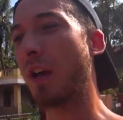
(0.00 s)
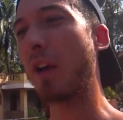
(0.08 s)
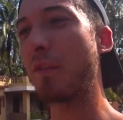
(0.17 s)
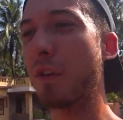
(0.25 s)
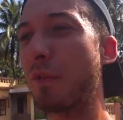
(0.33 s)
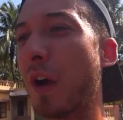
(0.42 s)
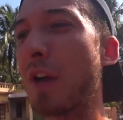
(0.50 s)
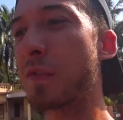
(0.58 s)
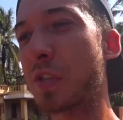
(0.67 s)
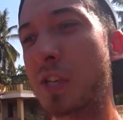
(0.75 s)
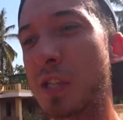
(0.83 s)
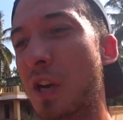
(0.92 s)
every five
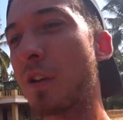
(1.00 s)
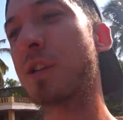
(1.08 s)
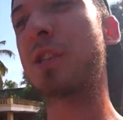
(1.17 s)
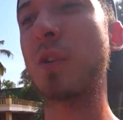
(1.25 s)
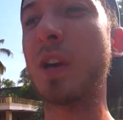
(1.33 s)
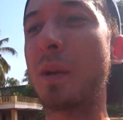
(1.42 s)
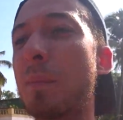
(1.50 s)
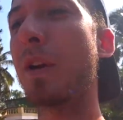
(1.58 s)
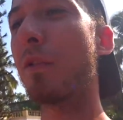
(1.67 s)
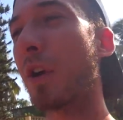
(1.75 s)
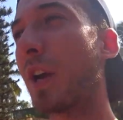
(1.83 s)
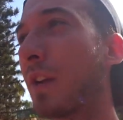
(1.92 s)
six hours you get a bit
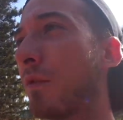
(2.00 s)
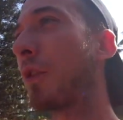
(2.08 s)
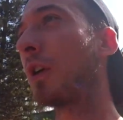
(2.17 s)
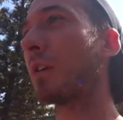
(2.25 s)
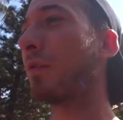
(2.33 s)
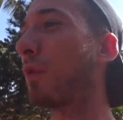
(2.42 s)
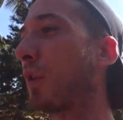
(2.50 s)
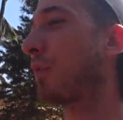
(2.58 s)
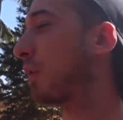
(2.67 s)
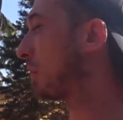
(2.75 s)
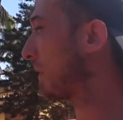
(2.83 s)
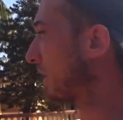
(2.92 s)
of rain for a, for a
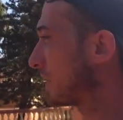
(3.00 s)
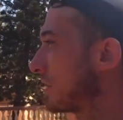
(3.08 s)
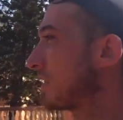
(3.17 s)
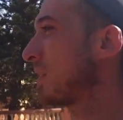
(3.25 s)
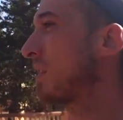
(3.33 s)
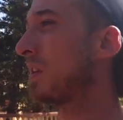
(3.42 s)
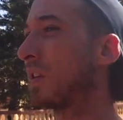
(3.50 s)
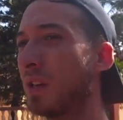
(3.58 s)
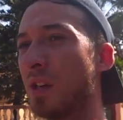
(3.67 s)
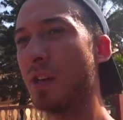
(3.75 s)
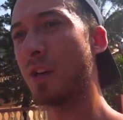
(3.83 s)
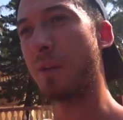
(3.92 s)
few minutes
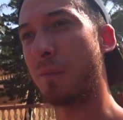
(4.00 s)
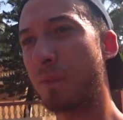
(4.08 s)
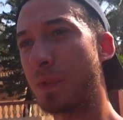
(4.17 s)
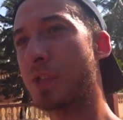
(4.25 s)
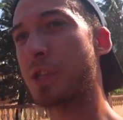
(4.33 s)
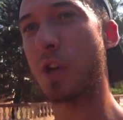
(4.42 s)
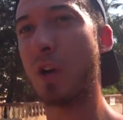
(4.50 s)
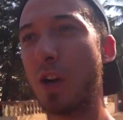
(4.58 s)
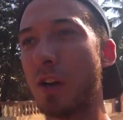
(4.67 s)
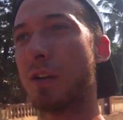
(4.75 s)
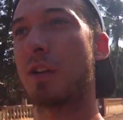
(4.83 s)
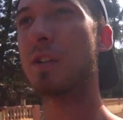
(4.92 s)
so
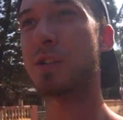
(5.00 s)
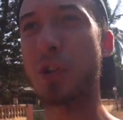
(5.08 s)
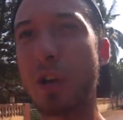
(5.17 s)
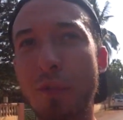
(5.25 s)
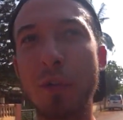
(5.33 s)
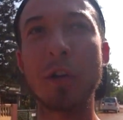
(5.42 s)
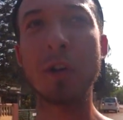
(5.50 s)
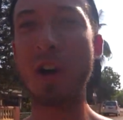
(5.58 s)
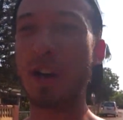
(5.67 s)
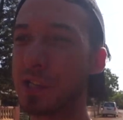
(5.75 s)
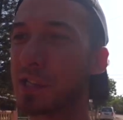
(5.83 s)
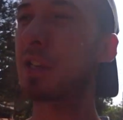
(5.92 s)
sorry for the
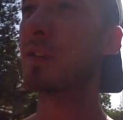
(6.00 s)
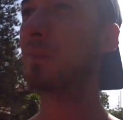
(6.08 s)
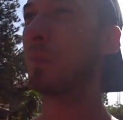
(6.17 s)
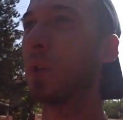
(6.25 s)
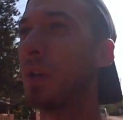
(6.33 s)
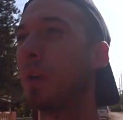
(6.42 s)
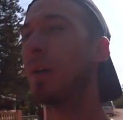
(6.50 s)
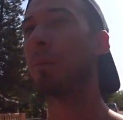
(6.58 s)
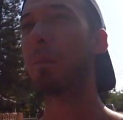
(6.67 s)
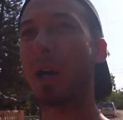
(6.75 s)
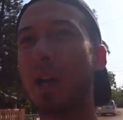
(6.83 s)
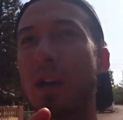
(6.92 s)
noise
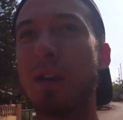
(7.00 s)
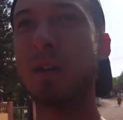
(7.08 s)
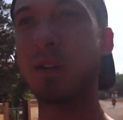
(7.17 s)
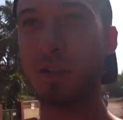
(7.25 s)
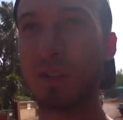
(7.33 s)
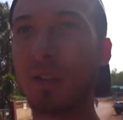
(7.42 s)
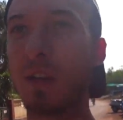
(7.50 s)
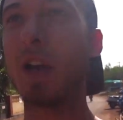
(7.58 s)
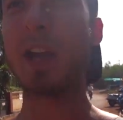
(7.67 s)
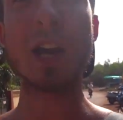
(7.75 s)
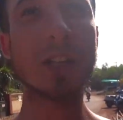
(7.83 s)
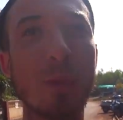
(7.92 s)
but uh,
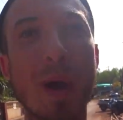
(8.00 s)
I had to